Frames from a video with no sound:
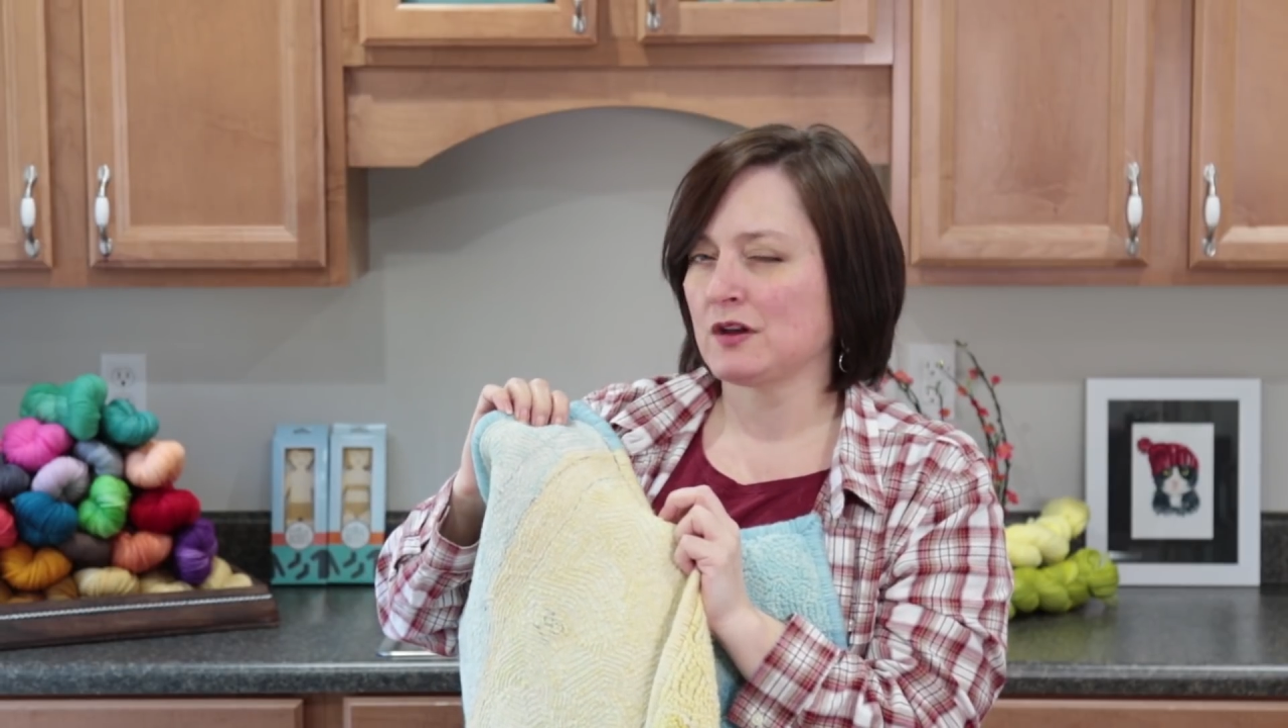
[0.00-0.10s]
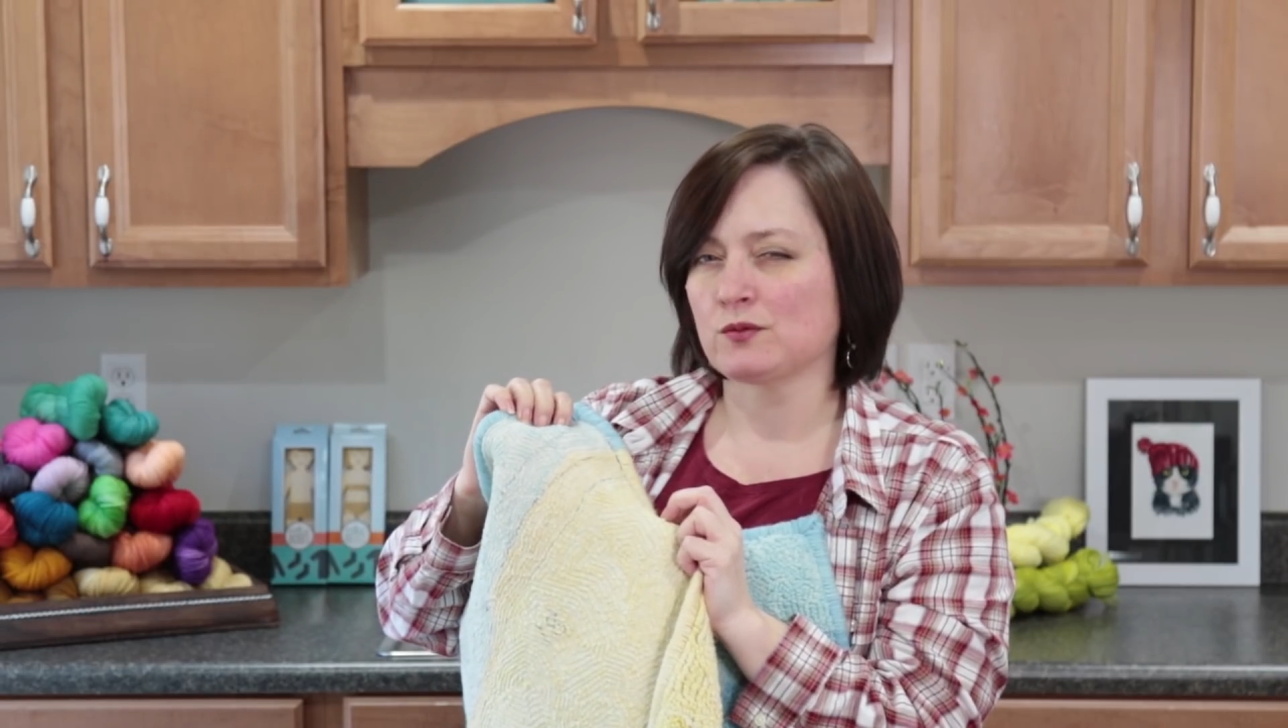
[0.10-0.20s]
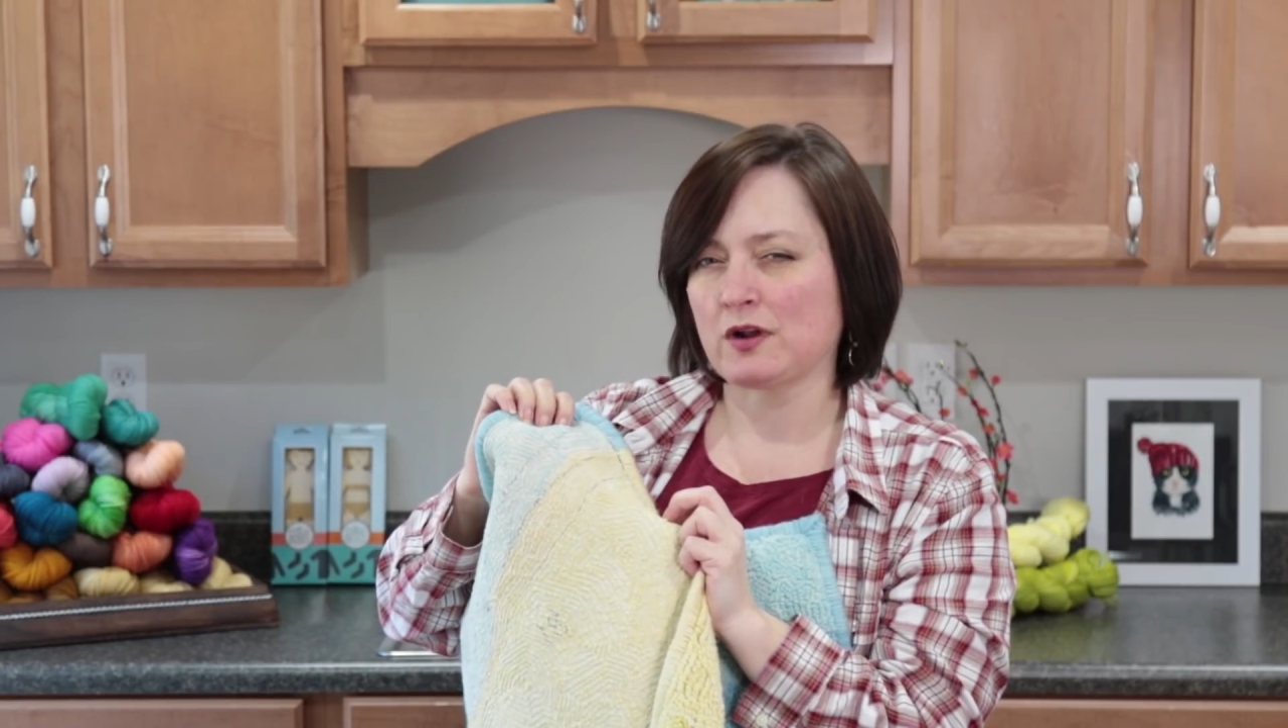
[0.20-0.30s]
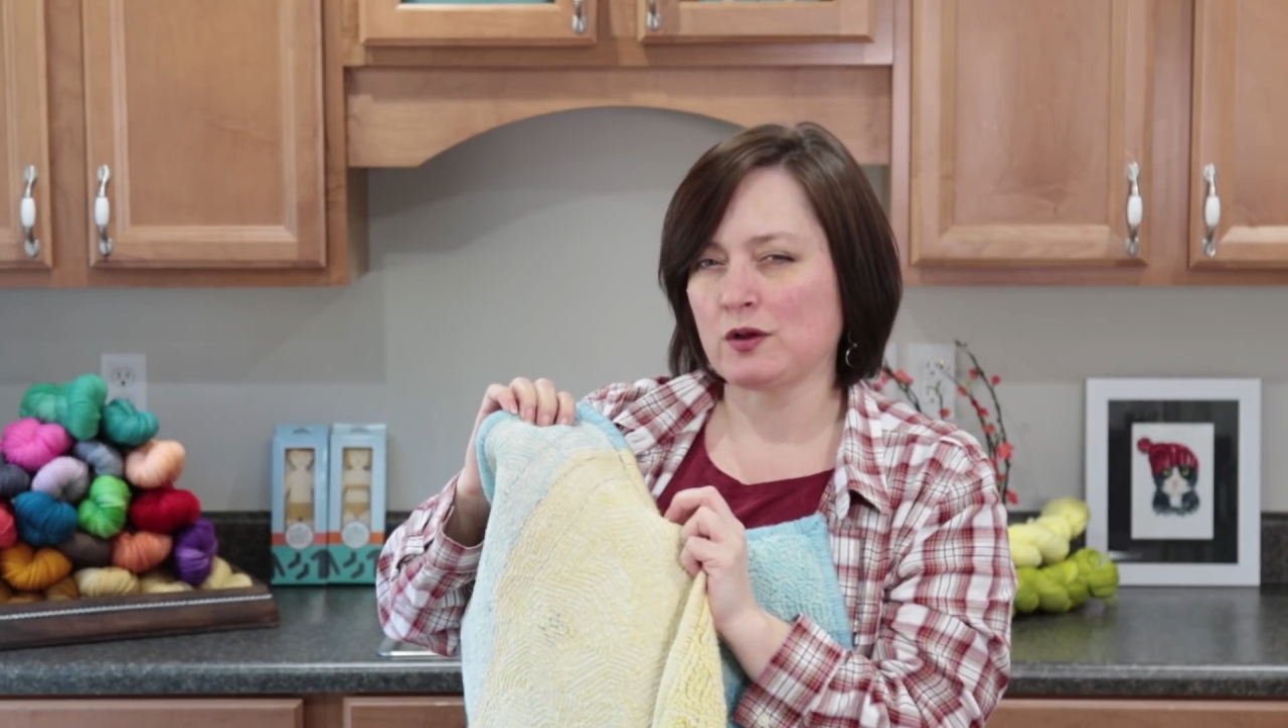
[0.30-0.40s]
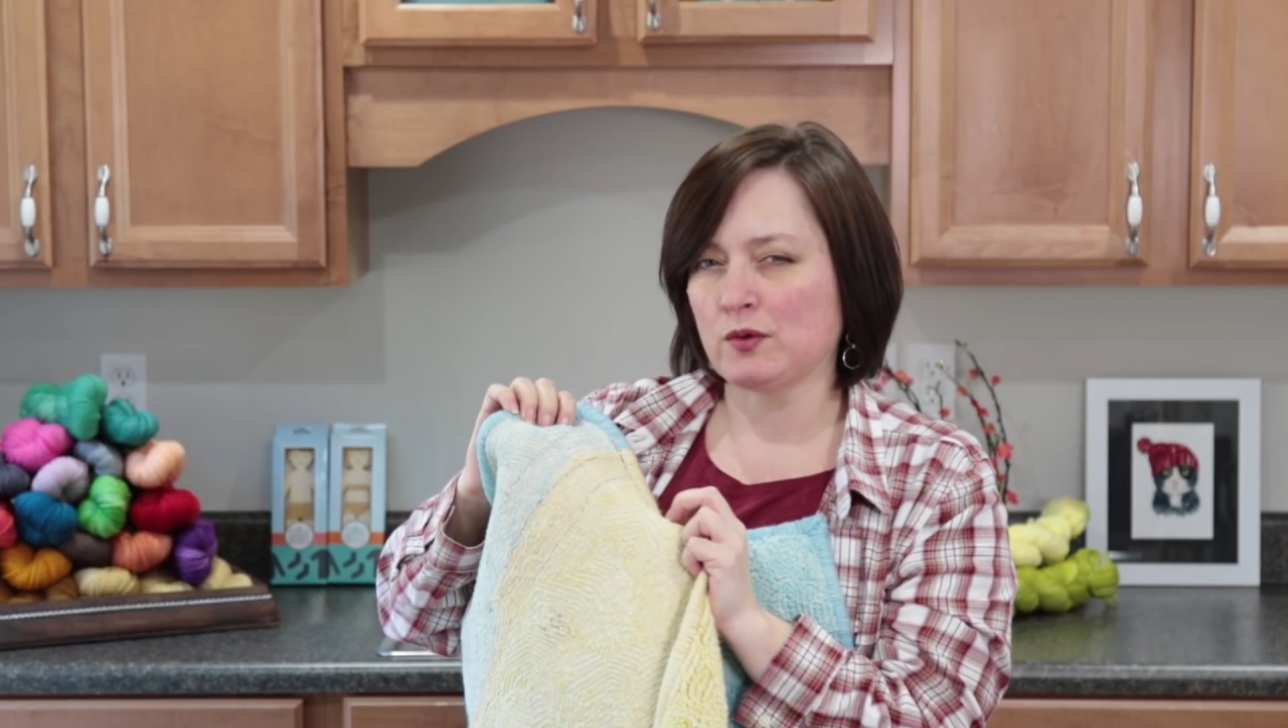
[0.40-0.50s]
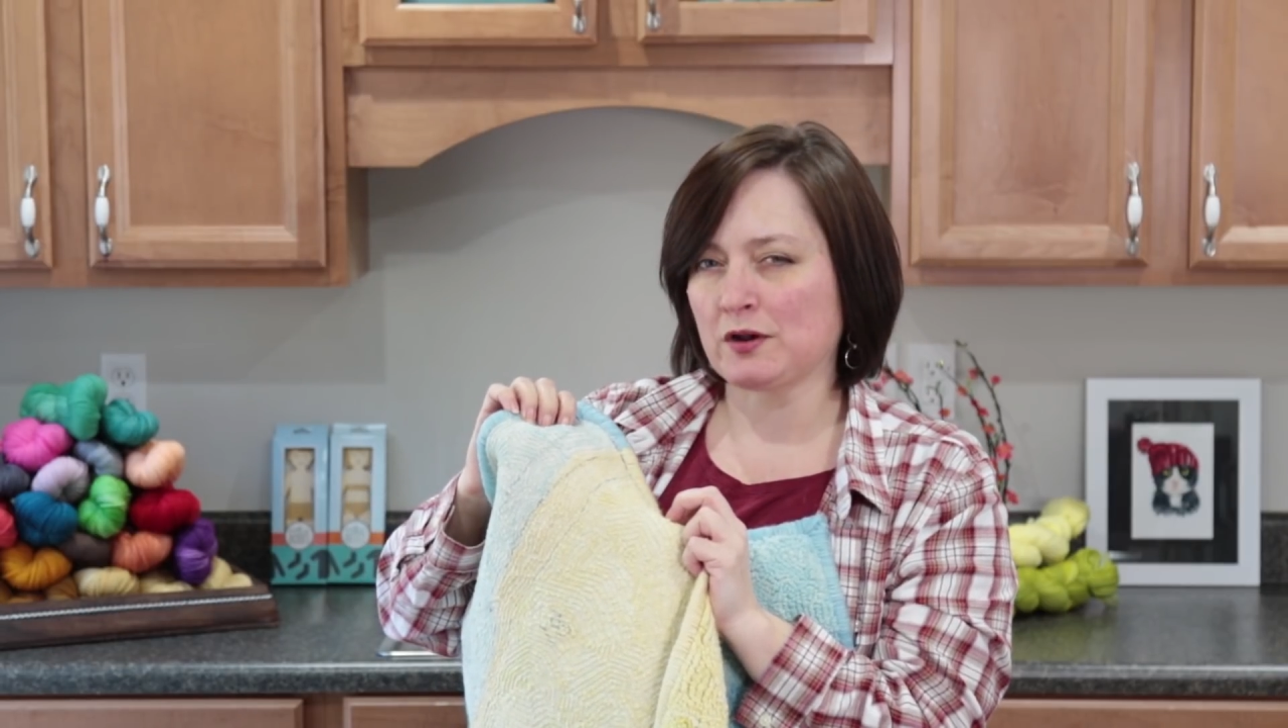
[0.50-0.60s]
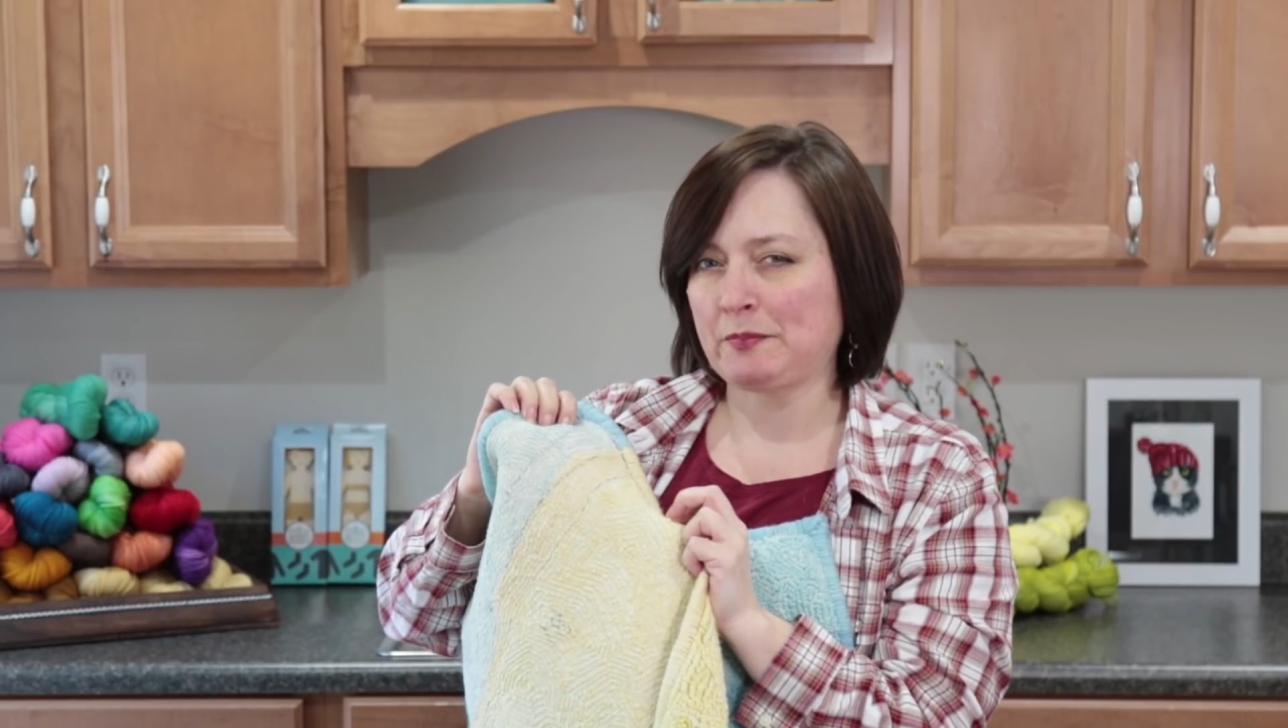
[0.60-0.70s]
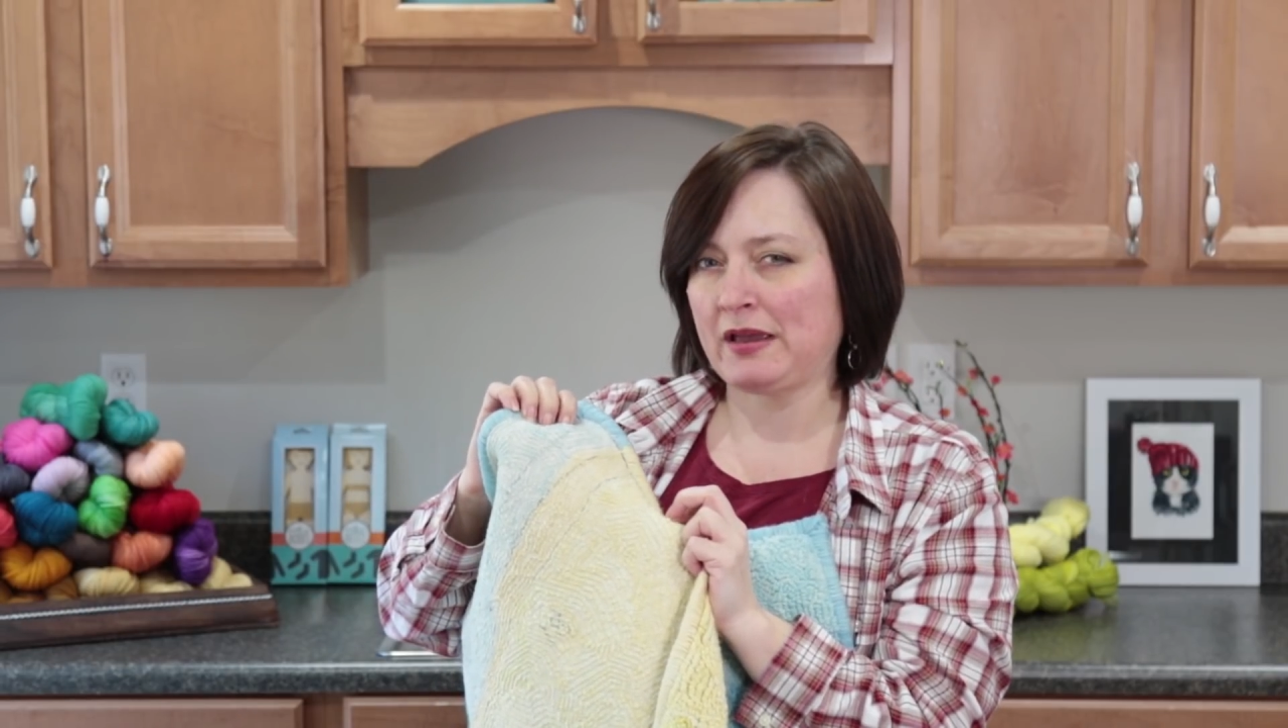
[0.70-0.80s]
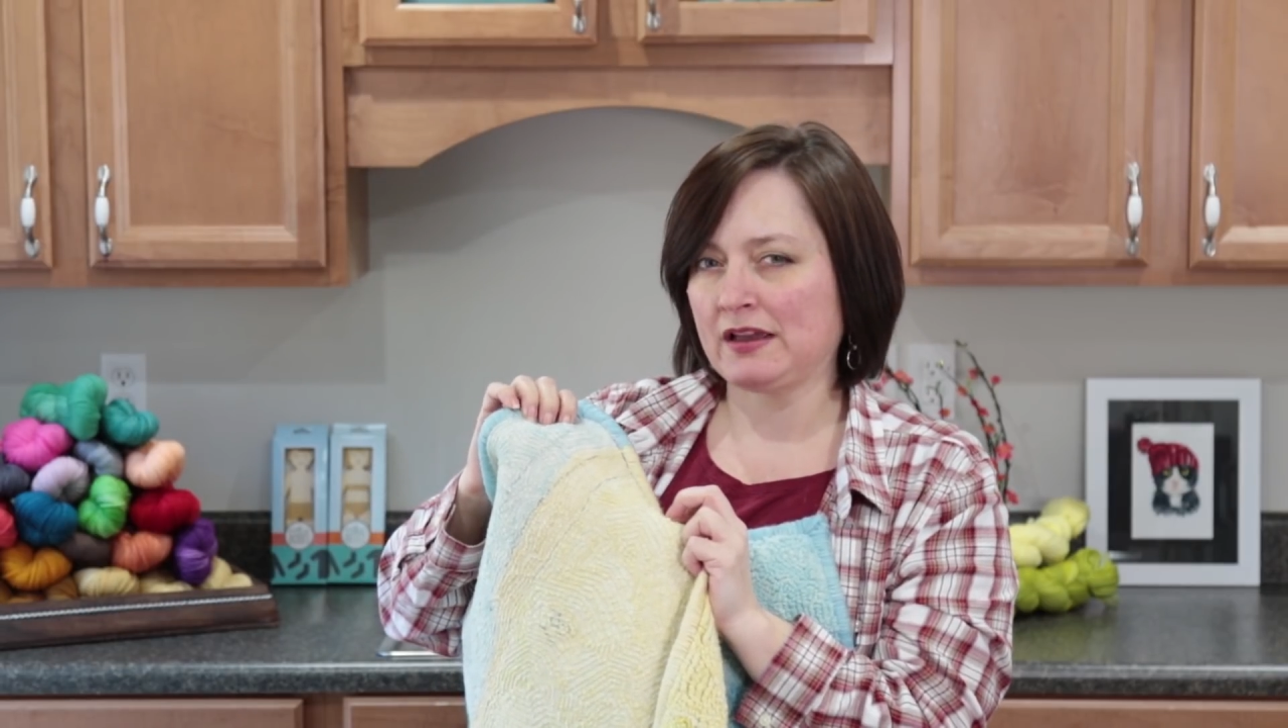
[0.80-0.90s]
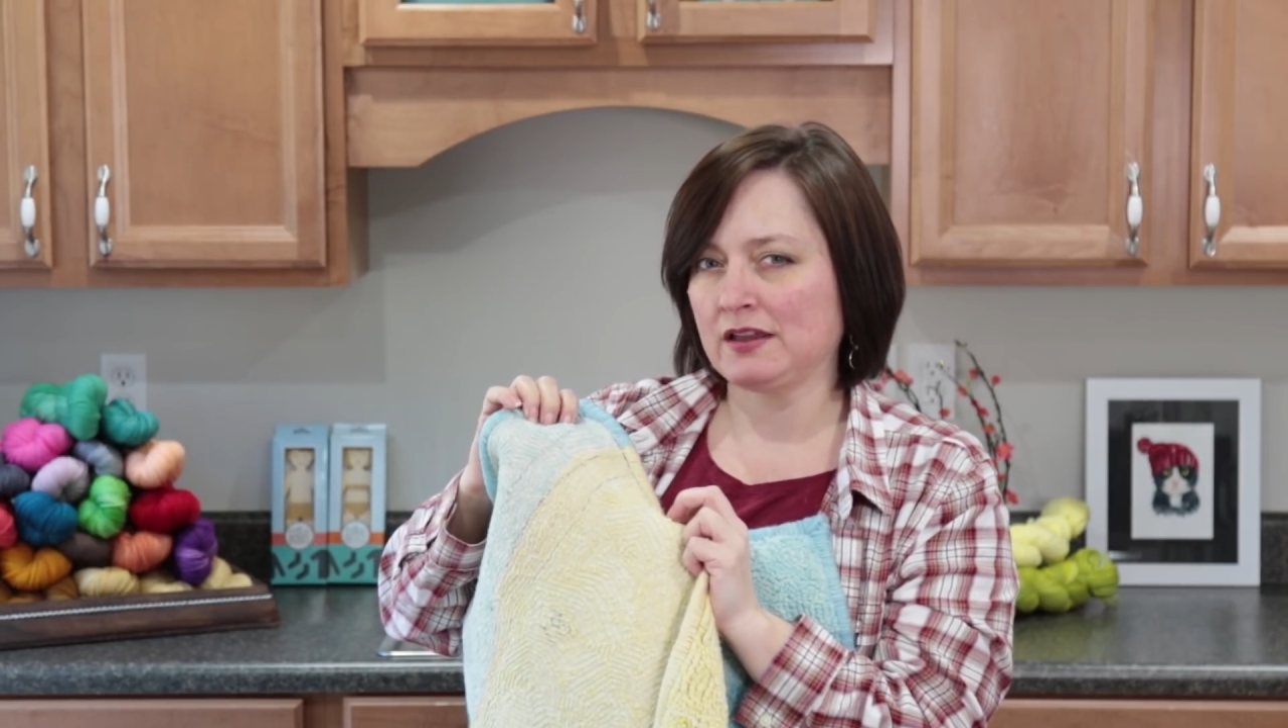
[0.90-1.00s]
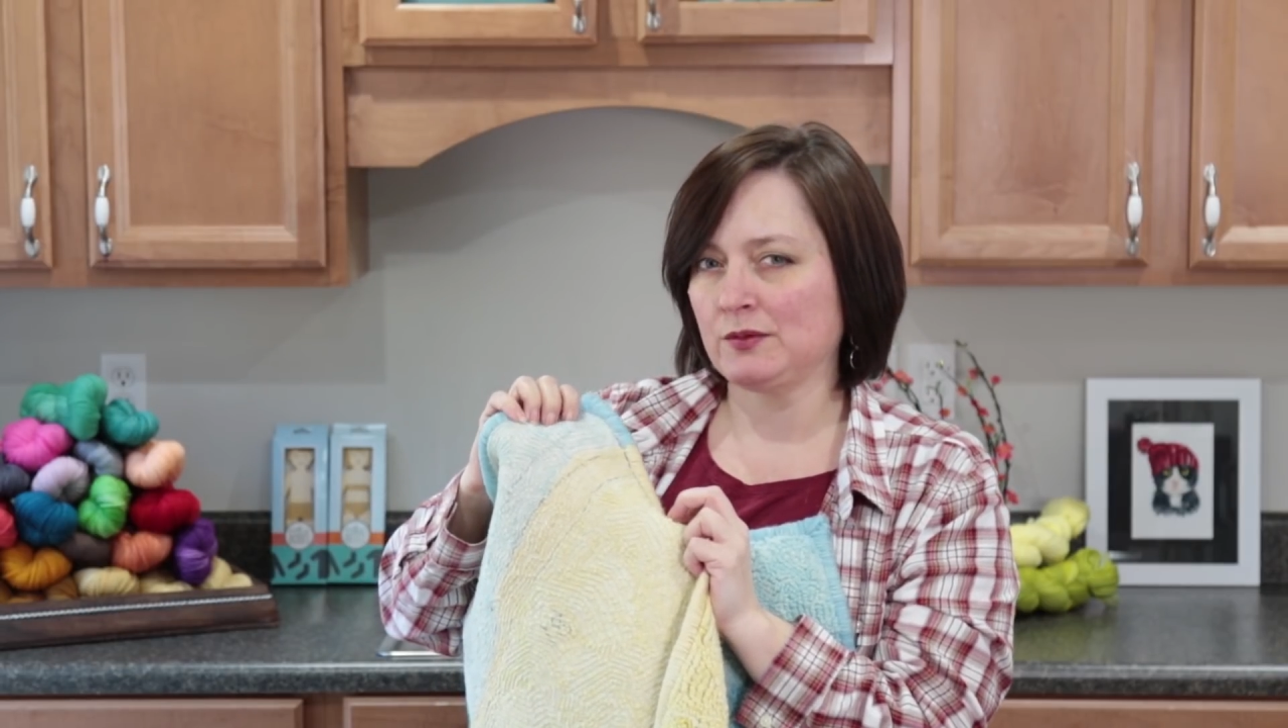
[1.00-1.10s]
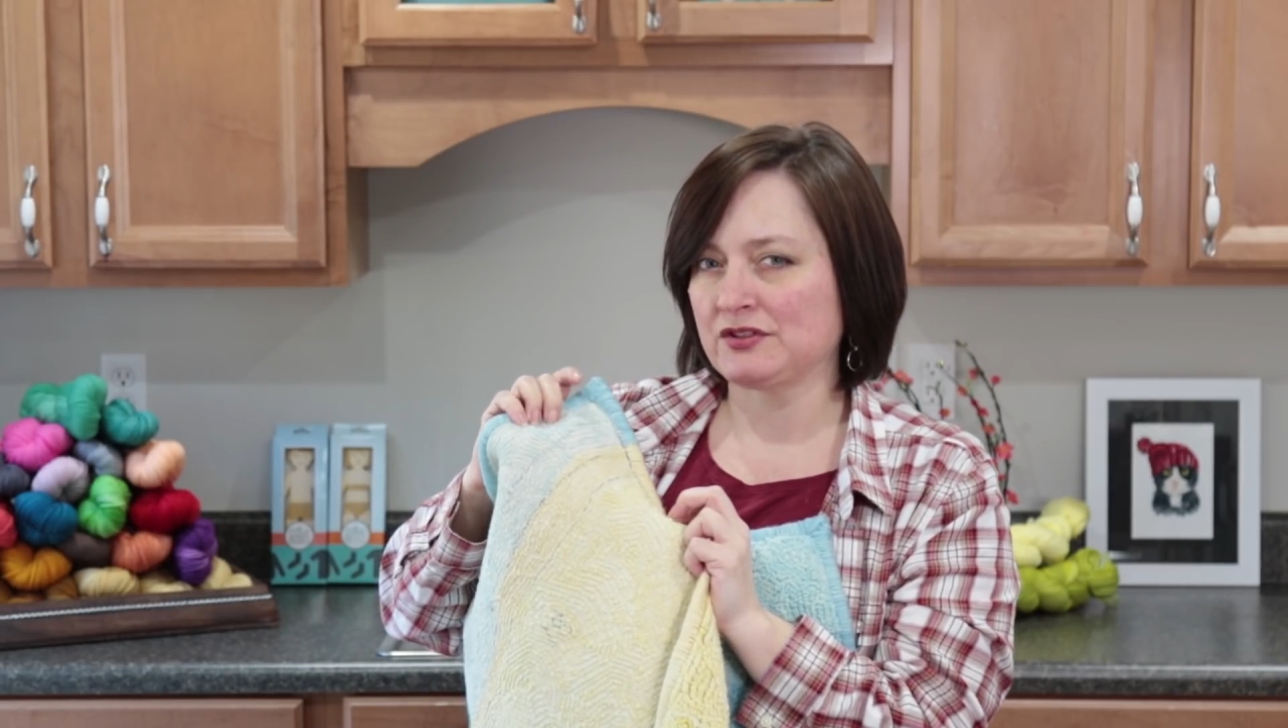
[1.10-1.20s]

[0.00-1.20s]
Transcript: rug warp backing,